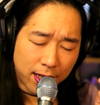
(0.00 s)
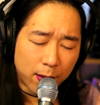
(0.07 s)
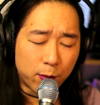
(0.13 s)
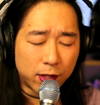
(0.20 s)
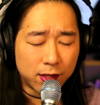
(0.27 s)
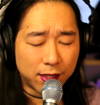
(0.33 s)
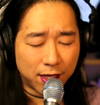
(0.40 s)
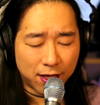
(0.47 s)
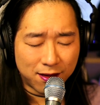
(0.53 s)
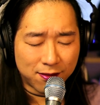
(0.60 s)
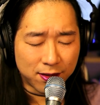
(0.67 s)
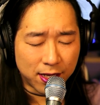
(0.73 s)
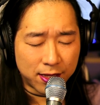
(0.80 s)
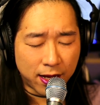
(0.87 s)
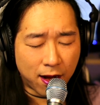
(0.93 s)
we leave,
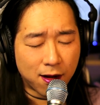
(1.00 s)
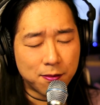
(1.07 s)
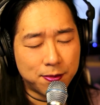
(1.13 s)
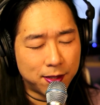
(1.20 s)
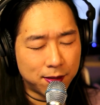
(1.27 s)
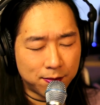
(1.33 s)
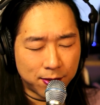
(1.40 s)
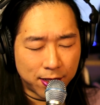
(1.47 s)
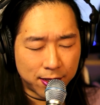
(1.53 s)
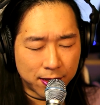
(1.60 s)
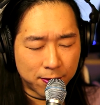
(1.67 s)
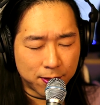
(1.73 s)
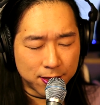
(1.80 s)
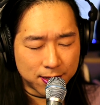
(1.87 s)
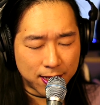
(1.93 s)
and the Airbnb that
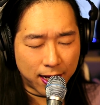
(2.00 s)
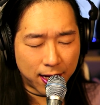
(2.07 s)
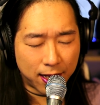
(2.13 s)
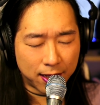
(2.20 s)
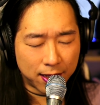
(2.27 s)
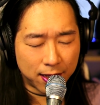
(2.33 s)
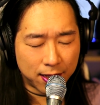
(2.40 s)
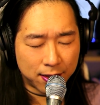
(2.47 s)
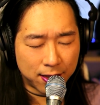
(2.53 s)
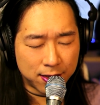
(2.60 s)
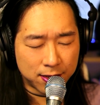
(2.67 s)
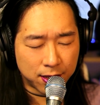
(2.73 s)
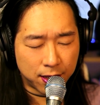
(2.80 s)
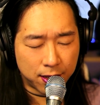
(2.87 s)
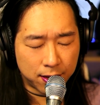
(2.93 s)
we're staying in is
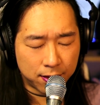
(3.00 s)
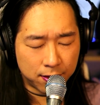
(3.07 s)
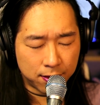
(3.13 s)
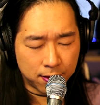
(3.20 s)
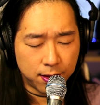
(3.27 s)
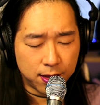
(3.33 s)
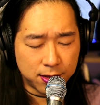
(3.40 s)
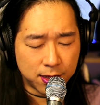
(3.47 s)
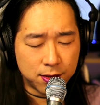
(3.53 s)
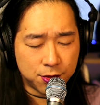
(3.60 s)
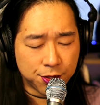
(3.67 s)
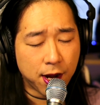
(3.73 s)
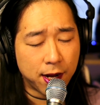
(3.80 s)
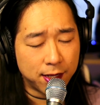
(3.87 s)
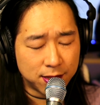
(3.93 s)
in
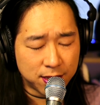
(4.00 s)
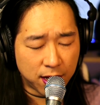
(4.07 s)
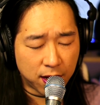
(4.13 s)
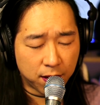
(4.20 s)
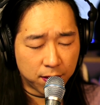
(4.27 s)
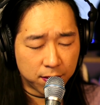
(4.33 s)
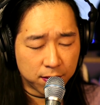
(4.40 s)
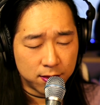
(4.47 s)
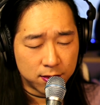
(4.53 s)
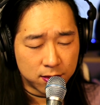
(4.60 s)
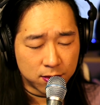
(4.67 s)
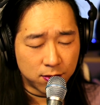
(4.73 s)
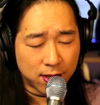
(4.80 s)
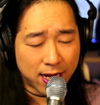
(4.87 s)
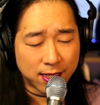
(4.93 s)
Chinatown.
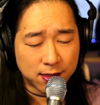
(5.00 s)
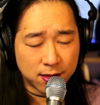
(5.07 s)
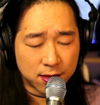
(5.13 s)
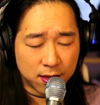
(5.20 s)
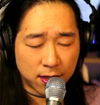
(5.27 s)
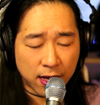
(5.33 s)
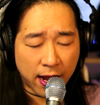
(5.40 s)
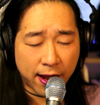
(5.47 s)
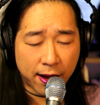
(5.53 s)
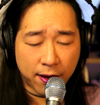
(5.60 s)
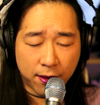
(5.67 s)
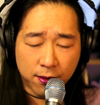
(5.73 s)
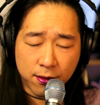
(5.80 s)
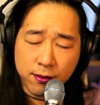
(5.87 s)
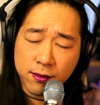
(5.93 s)
So that's
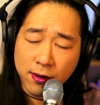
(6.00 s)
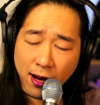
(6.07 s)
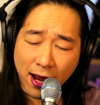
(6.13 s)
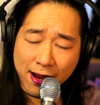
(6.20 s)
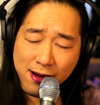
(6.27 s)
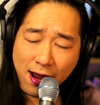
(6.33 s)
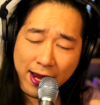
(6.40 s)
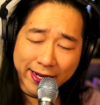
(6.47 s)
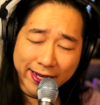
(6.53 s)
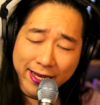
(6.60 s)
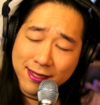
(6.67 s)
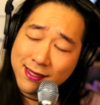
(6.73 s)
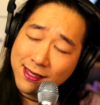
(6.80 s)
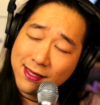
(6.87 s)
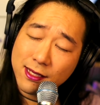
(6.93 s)
how I
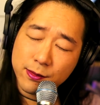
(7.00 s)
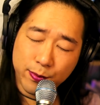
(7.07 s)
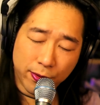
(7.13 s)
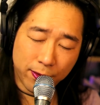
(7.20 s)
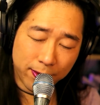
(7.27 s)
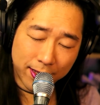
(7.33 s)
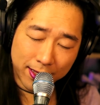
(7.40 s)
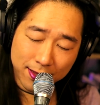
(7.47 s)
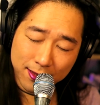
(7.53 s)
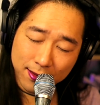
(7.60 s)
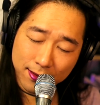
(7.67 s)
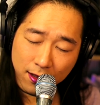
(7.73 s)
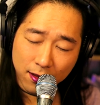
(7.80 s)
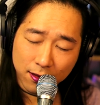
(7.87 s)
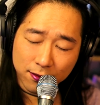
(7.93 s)
get to this point
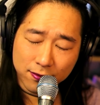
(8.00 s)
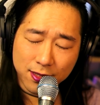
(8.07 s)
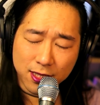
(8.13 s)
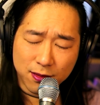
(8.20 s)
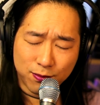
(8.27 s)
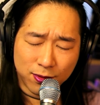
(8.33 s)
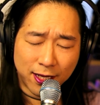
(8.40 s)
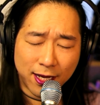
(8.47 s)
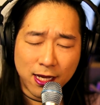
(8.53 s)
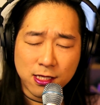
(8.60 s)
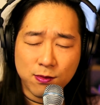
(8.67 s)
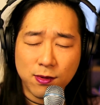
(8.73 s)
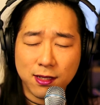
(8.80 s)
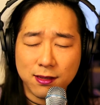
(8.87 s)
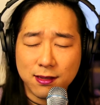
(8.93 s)
of
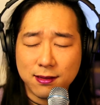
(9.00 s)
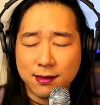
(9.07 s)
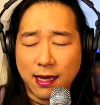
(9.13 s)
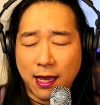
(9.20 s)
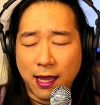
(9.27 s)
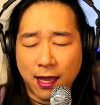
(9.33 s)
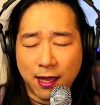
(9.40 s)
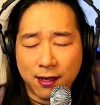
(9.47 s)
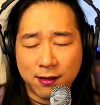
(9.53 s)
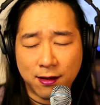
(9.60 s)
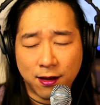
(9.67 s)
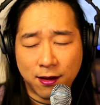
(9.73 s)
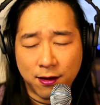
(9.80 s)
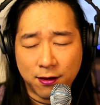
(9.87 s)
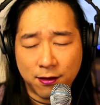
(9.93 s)
displacement and
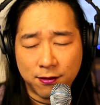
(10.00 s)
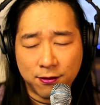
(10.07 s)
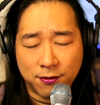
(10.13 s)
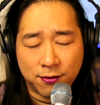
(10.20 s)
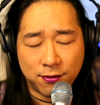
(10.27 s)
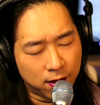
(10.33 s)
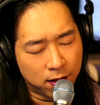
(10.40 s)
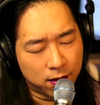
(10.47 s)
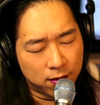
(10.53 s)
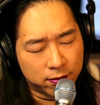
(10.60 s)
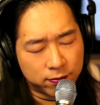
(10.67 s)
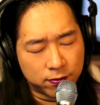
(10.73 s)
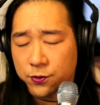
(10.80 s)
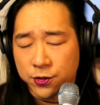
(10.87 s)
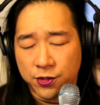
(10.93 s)
of
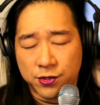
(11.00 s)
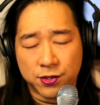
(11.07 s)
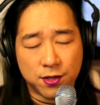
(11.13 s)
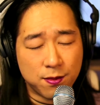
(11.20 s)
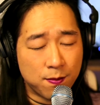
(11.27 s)
just